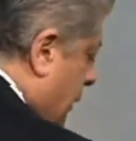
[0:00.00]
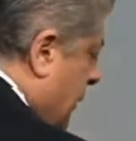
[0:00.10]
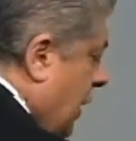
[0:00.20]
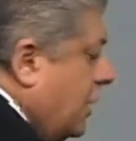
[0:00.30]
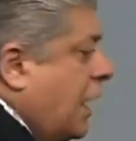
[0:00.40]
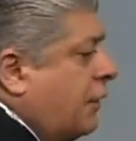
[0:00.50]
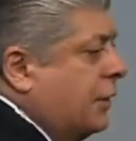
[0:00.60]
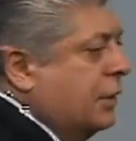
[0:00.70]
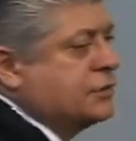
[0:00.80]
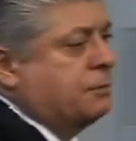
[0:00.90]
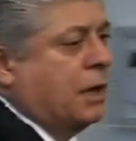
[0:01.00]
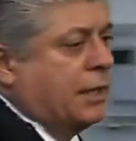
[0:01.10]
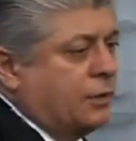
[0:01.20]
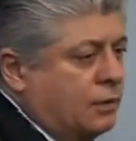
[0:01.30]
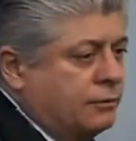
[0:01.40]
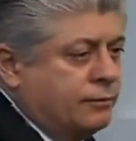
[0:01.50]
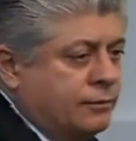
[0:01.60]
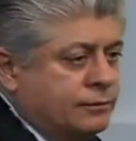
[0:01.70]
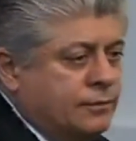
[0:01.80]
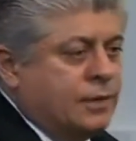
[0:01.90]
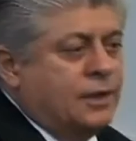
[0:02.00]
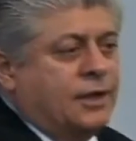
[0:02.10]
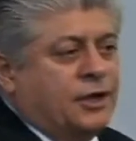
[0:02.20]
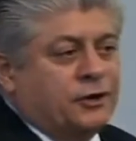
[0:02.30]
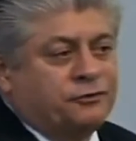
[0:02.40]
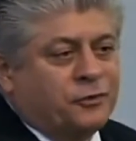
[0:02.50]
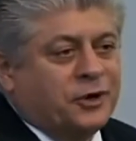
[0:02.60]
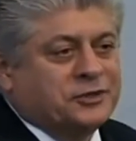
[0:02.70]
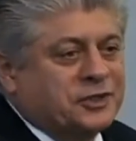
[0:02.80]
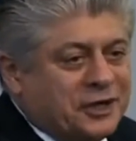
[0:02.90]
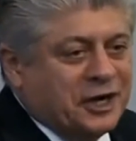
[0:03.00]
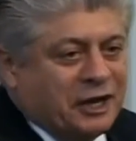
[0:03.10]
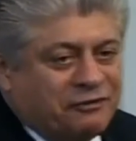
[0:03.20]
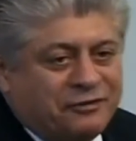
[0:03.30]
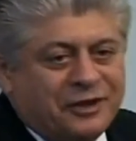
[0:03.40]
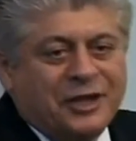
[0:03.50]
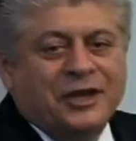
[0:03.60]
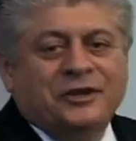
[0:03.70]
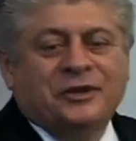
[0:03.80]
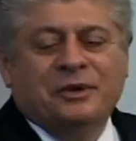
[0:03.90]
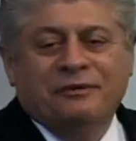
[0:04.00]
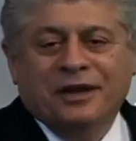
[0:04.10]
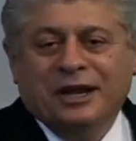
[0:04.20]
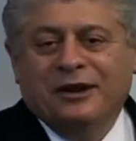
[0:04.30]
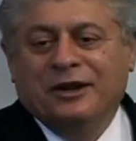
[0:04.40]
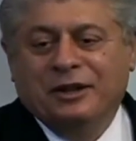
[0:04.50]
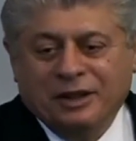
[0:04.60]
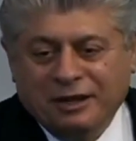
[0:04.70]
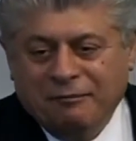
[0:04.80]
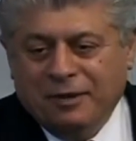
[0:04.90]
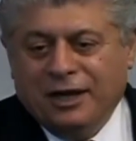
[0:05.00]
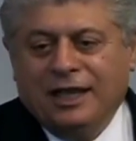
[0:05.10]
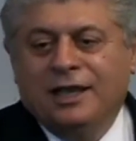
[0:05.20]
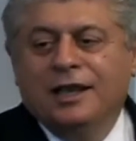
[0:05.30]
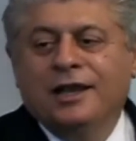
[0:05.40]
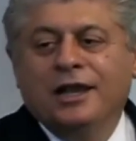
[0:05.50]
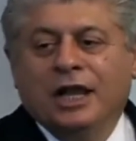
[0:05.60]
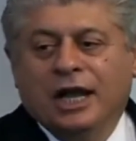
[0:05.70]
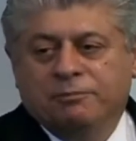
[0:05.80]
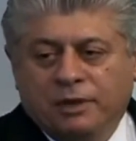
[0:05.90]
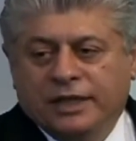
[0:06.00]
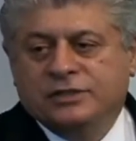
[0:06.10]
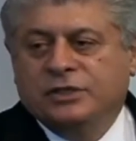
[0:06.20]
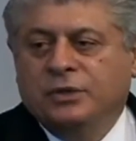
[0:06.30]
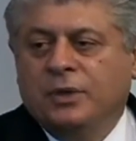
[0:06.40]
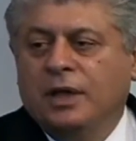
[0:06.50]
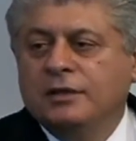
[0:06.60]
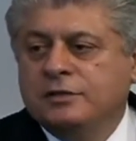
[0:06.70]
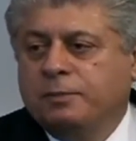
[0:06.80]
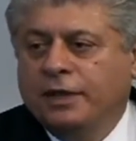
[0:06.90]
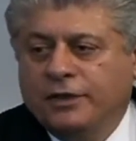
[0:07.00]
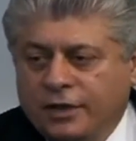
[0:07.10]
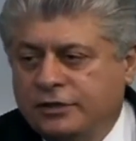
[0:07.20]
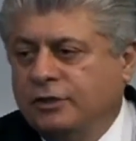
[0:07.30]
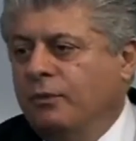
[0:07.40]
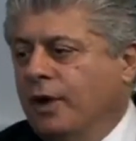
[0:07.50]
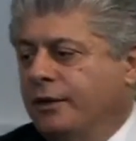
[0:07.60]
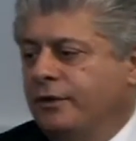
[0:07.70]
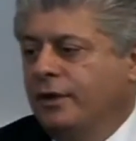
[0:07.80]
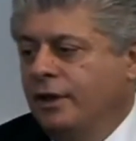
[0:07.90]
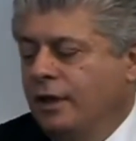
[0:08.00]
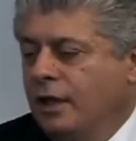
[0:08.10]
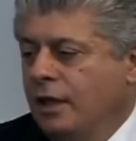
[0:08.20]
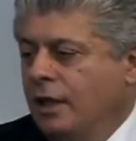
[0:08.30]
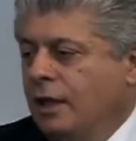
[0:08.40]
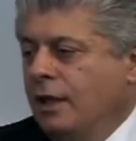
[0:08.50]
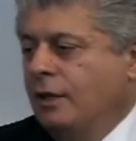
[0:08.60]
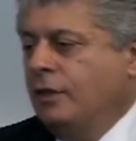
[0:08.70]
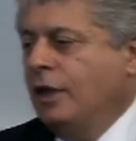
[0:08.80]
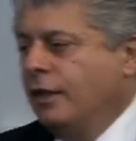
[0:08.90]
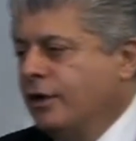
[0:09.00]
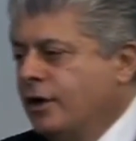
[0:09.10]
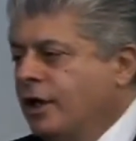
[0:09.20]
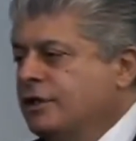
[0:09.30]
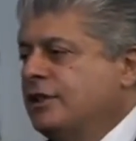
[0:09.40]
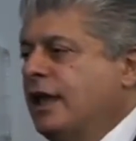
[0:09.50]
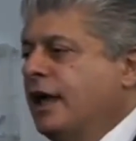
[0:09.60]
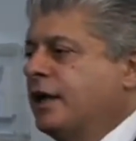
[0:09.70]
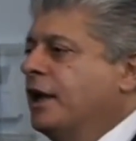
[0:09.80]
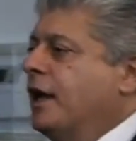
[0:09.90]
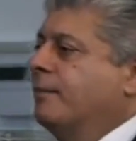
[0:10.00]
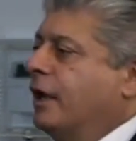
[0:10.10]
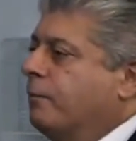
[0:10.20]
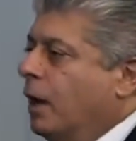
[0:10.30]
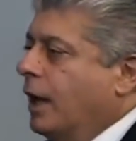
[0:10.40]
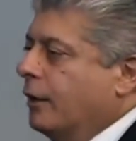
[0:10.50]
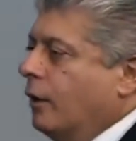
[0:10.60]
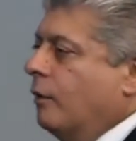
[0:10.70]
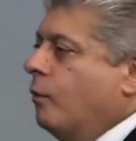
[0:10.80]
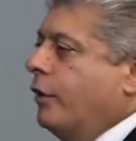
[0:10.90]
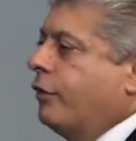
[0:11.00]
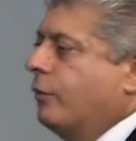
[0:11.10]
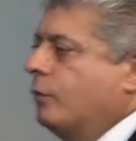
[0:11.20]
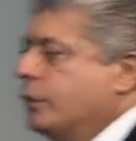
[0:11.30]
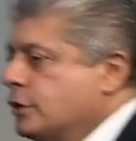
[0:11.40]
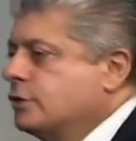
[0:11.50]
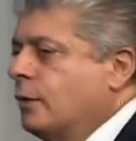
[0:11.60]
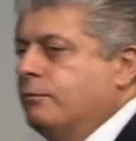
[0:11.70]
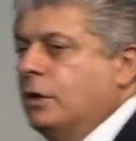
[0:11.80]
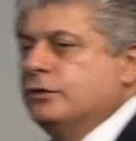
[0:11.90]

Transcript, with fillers: is the inheritance model. You're fortunate enough to have inherited a lot of money. God bless you. Spend it as you want. The other is the economic model, with, which is what